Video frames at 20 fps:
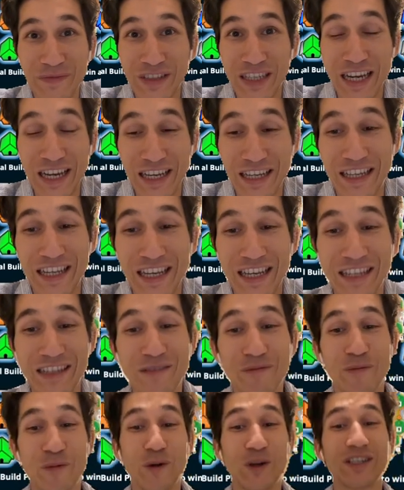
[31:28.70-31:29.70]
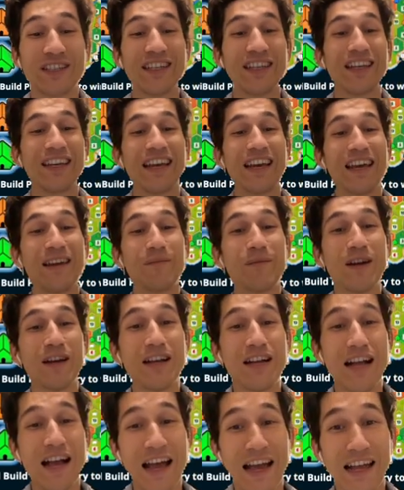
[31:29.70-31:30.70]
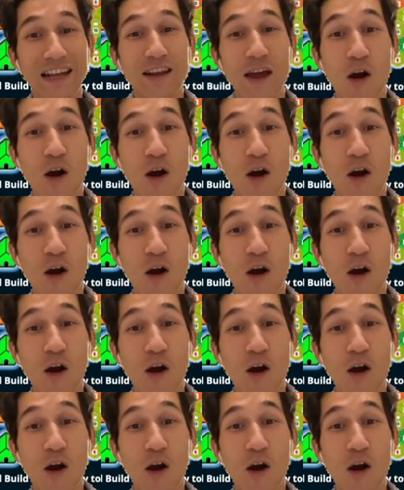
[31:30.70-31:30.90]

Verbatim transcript: that was the game and